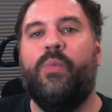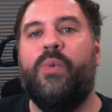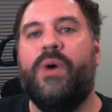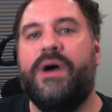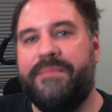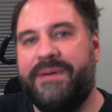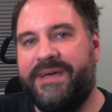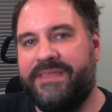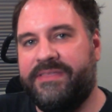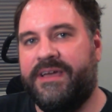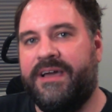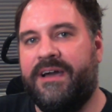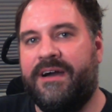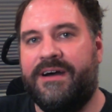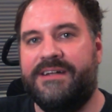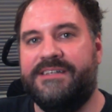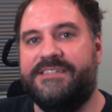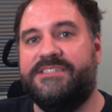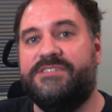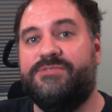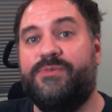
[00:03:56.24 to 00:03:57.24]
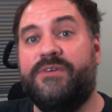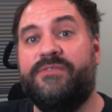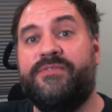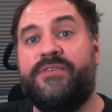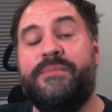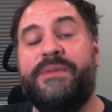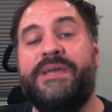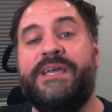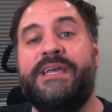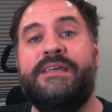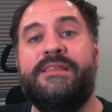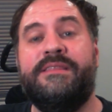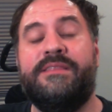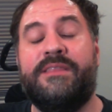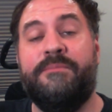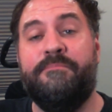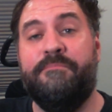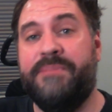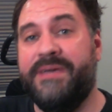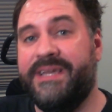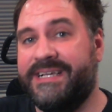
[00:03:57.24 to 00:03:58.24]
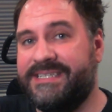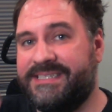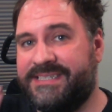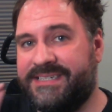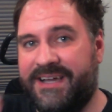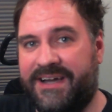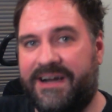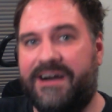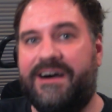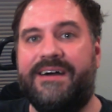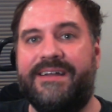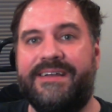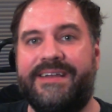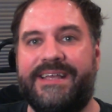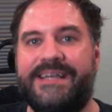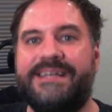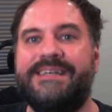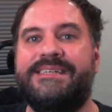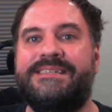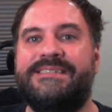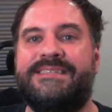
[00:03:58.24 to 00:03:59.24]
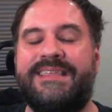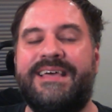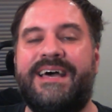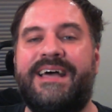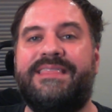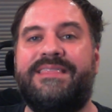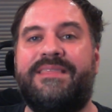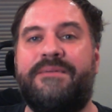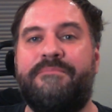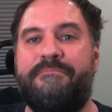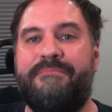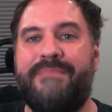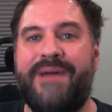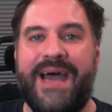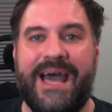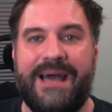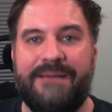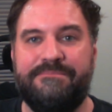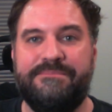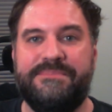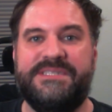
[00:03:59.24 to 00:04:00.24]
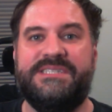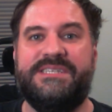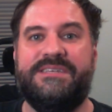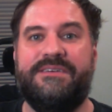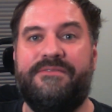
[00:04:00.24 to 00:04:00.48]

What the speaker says: What about the cons? Well, for me, the biggest con is that the map's